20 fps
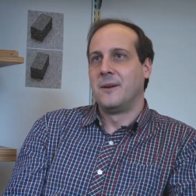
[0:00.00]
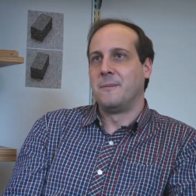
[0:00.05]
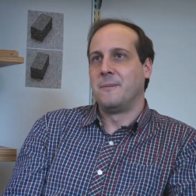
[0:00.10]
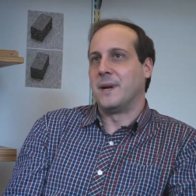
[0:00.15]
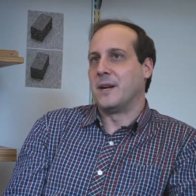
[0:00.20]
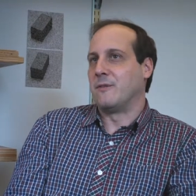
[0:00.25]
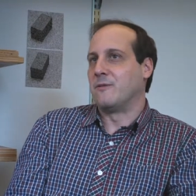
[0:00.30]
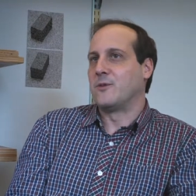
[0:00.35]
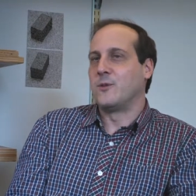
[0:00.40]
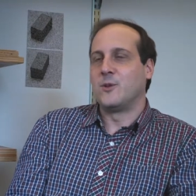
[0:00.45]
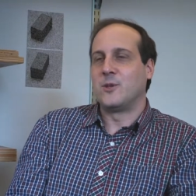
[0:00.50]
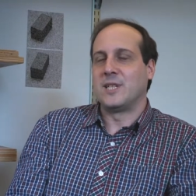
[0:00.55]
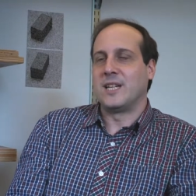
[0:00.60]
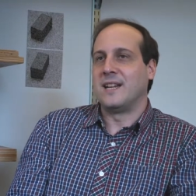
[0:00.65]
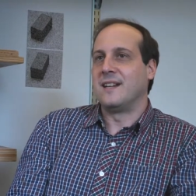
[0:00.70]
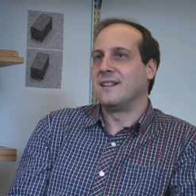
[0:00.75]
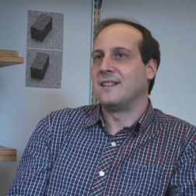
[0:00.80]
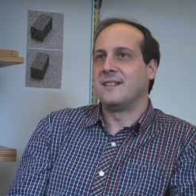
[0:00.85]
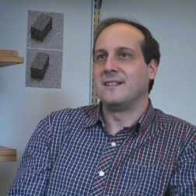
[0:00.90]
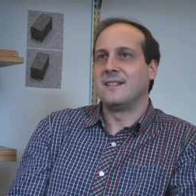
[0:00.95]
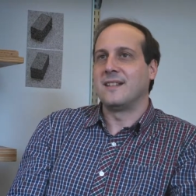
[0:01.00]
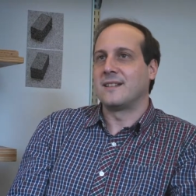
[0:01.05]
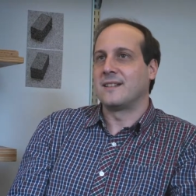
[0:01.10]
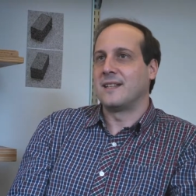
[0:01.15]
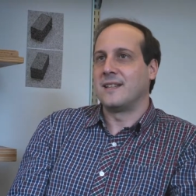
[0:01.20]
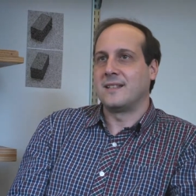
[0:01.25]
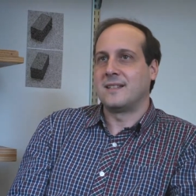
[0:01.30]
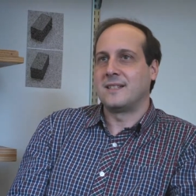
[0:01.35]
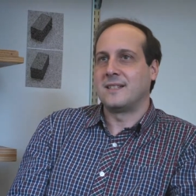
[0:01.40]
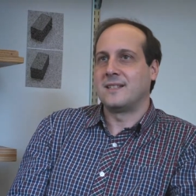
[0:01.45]
But of course, anything that
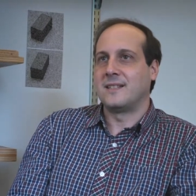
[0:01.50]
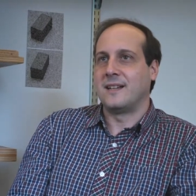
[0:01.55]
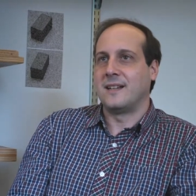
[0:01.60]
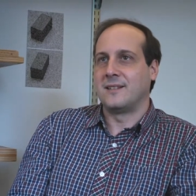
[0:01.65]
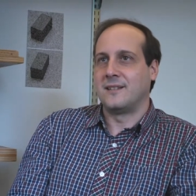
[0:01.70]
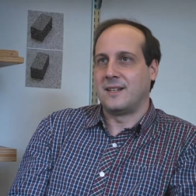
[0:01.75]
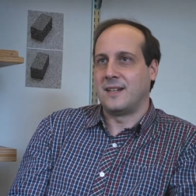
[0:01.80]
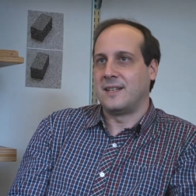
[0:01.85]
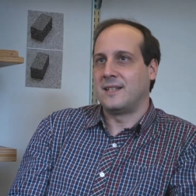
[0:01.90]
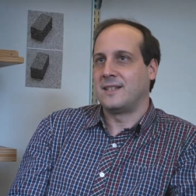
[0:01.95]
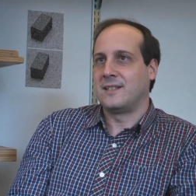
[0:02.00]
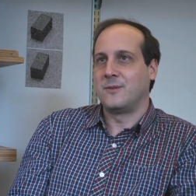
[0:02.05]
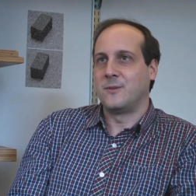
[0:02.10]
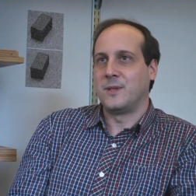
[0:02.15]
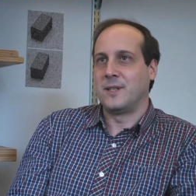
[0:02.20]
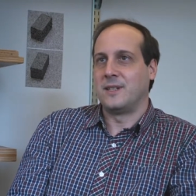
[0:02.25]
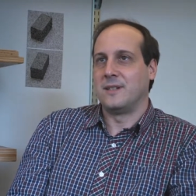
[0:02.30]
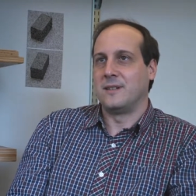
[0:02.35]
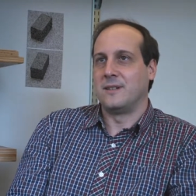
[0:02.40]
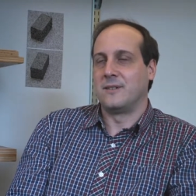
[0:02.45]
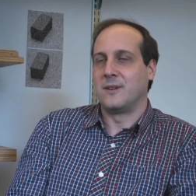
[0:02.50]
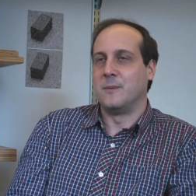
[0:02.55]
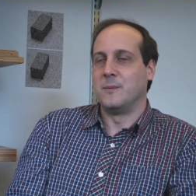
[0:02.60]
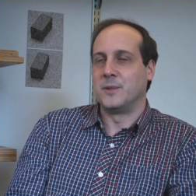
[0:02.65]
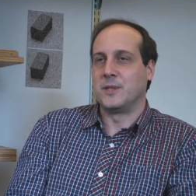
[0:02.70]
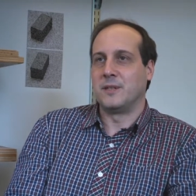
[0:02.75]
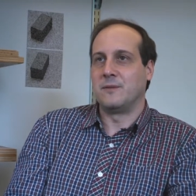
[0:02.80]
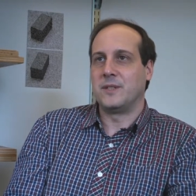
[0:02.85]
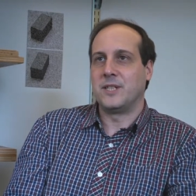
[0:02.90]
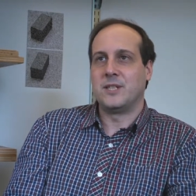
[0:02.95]
gets addressed within
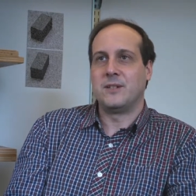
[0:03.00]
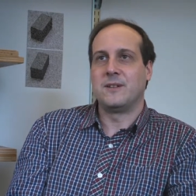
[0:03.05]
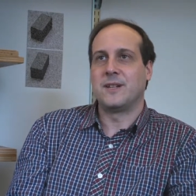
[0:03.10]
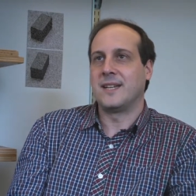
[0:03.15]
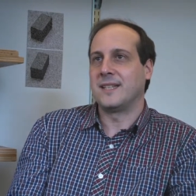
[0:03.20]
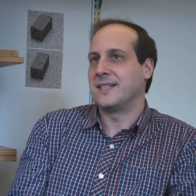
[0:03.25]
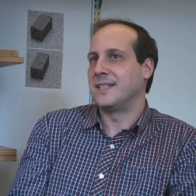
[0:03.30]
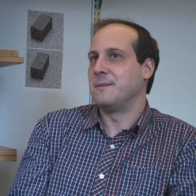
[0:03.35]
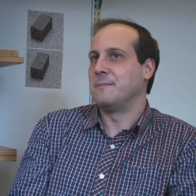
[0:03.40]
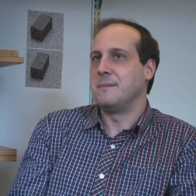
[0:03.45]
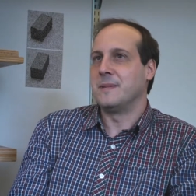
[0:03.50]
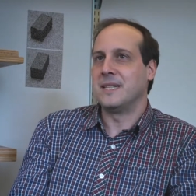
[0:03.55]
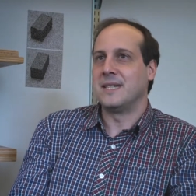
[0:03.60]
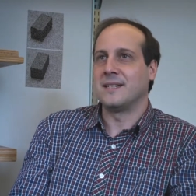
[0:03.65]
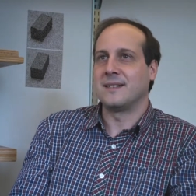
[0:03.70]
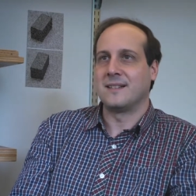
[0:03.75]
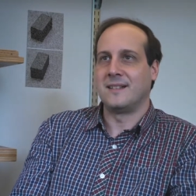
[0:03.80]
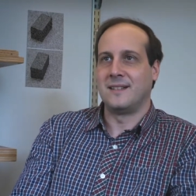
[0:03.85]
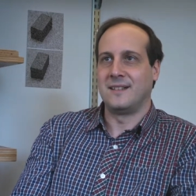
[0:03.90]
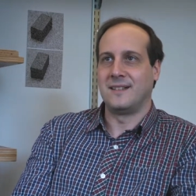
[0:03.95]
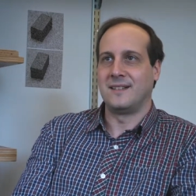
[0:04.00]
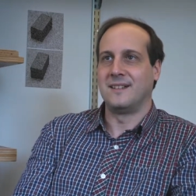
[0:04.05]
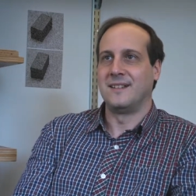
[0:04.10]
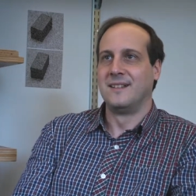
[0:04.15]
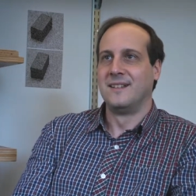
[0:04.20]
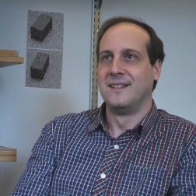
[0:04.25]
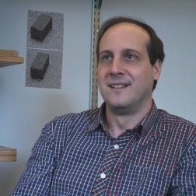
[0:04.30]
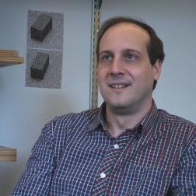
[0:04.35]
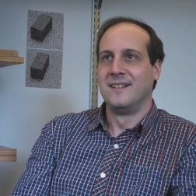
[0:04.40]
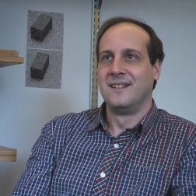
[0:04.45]
computer vision gets immediately
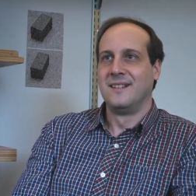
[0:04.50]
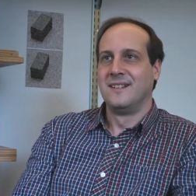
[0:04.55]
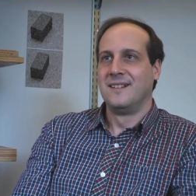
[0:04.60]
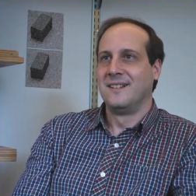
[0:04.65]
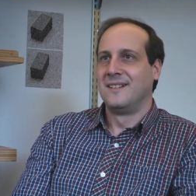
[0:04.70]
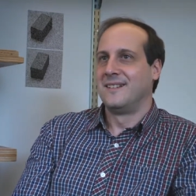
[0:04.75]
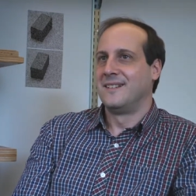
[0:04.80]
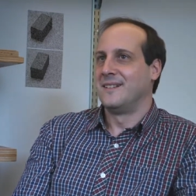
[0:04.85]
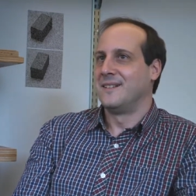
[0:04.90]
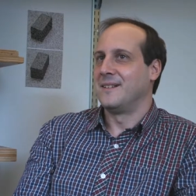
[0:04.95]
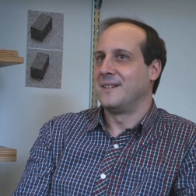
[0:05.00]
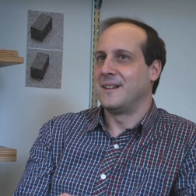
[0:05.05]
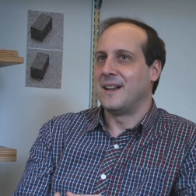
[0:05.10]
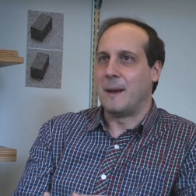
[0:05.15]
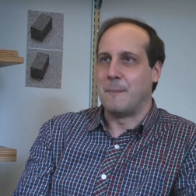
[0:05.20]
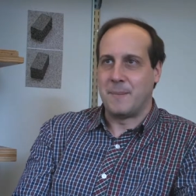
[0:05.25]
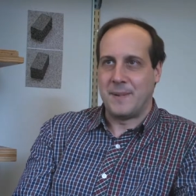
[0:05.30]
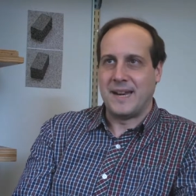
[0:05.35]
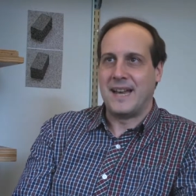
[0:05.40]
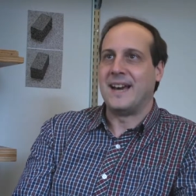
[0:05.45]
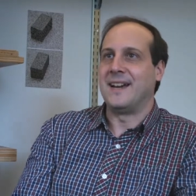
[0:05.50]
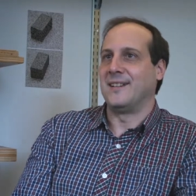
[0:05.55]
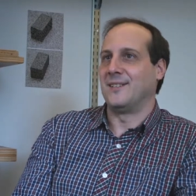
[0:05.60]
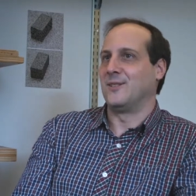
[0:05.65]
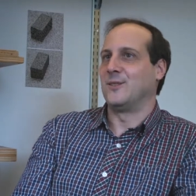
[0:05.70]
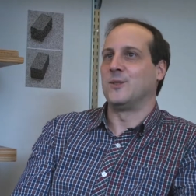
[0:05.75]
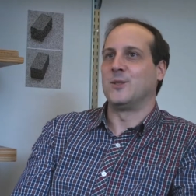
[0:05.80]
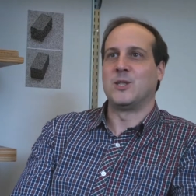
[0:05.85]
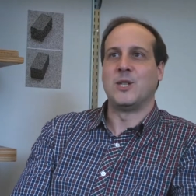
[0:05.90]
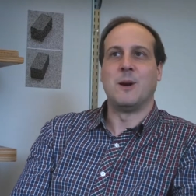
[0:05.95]
apply
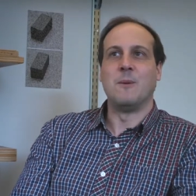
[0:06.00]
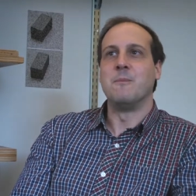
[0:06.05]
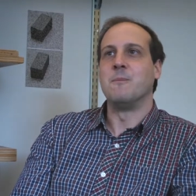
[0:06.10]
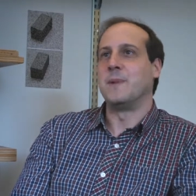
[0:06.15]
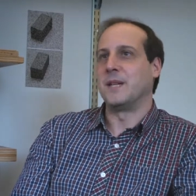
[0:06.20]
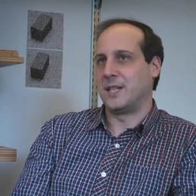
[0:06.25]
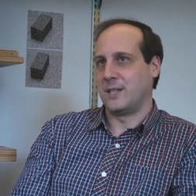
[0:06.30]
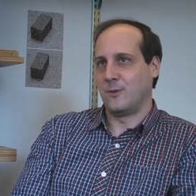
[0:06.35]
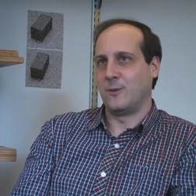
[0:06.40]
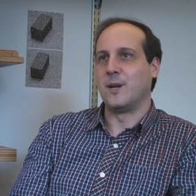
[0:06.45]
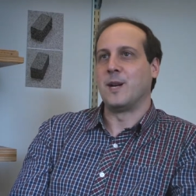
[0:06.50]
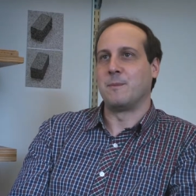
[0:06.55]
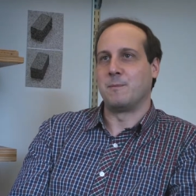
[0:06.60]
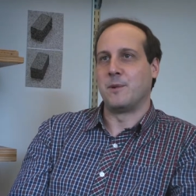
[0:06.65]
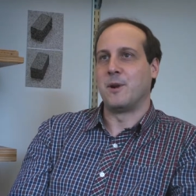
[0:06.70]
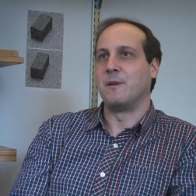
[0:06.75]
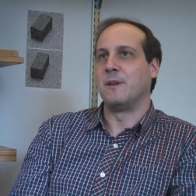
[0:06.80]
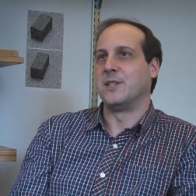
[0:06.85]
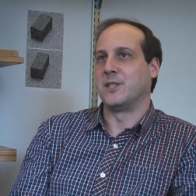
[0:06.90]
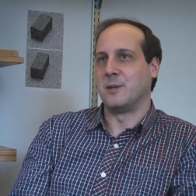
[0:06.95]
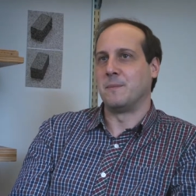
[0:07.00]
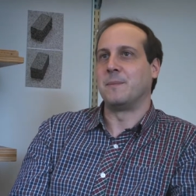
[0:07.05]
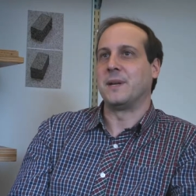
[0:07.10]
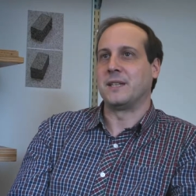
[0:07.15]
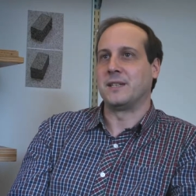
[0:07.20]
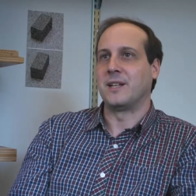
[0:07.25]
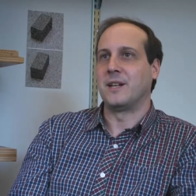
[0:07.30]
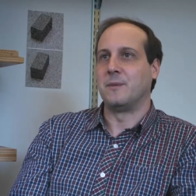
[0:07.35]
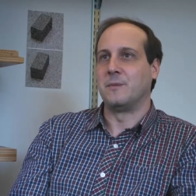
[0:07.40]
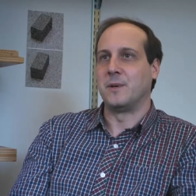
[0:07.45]
to some particular problems, some
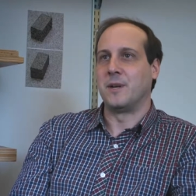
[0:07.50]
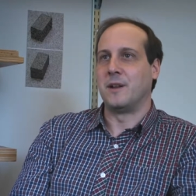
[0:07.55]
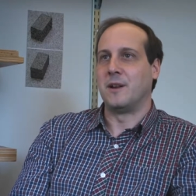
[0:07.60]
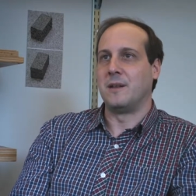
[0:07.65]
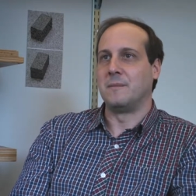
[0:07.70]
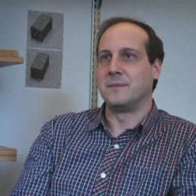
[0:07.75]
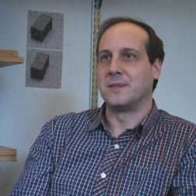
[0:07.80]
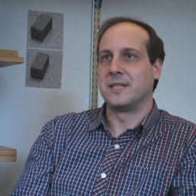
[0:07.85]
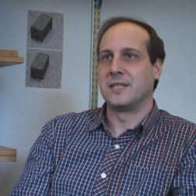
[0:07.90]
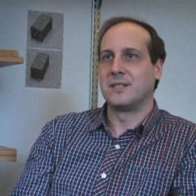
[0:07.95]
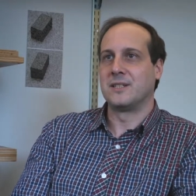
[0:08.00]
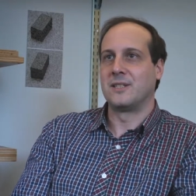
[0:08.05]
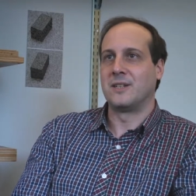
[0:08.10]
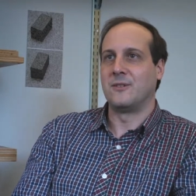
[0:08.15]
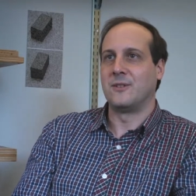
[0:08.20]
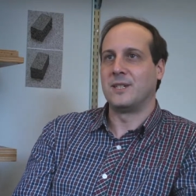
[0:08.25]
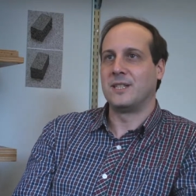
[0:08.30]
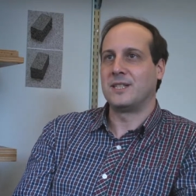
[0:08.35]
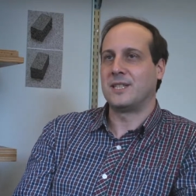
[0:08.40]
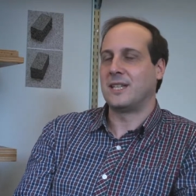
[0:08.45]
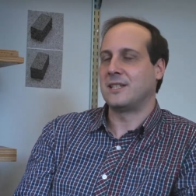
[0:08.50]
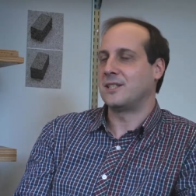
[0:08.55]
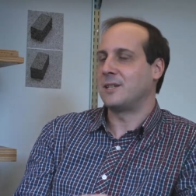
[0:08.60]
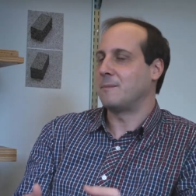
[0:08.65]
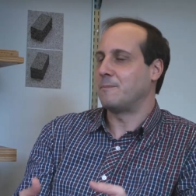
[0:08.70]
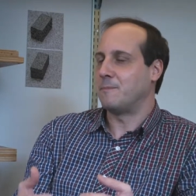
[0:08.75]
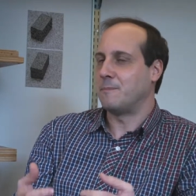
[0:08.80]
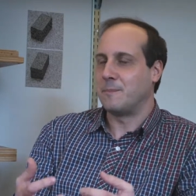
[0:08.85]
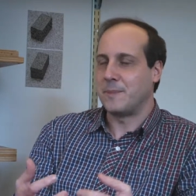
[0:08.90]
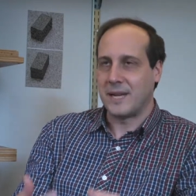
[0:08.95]
practical problems. So it's such
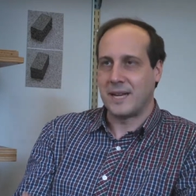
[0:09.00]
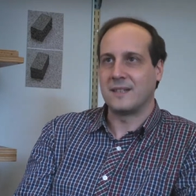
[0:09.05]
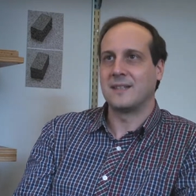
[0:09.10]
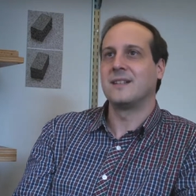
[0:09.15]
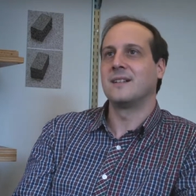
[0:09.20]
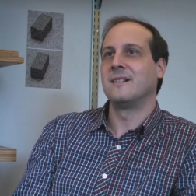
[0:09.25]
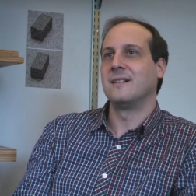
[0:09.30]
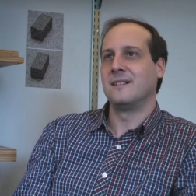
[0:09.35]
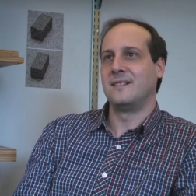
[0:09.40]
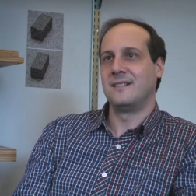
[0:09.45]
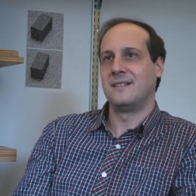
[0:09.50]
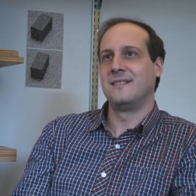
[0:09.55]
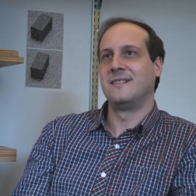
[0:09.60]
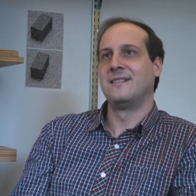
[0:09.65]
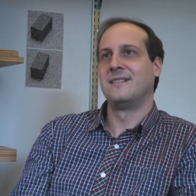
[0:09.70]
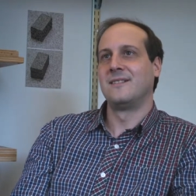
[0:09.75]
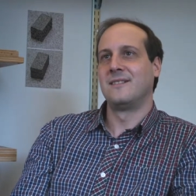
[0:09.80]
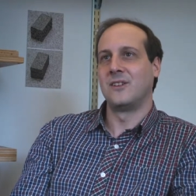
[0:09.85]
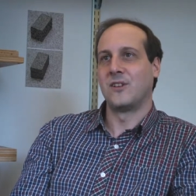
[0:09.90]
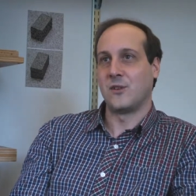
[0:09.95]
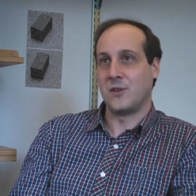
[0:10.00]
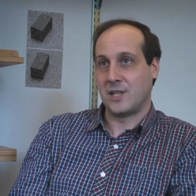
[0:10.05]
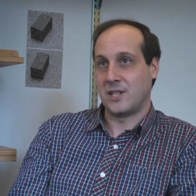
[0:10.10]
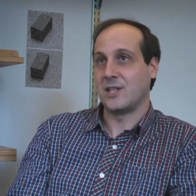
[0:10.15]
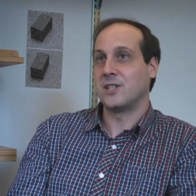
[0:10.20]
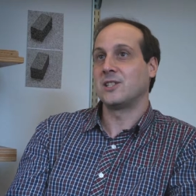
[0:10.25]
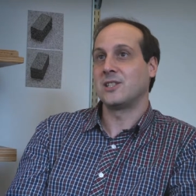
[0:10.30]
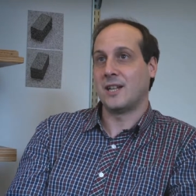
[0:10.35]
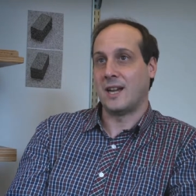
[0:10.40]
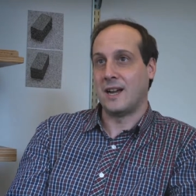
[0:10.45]
a practical
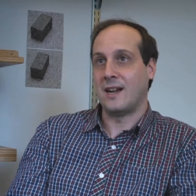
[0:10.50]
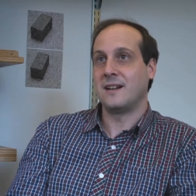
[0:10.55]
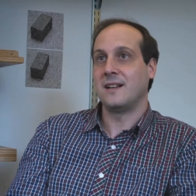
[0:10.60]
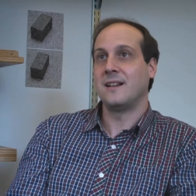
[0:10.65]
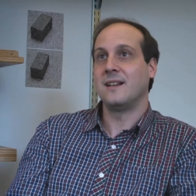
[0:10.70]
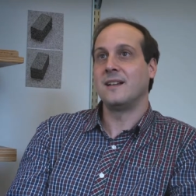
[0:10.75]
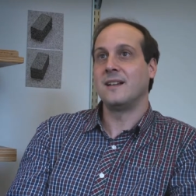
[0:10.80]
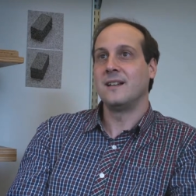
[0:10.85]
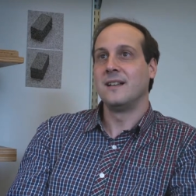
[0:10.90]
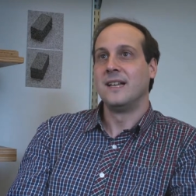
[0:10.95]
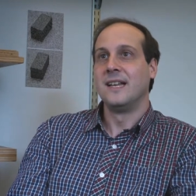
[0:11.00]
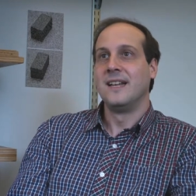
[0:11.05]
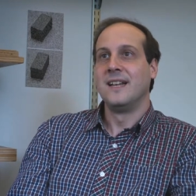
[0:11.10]
research area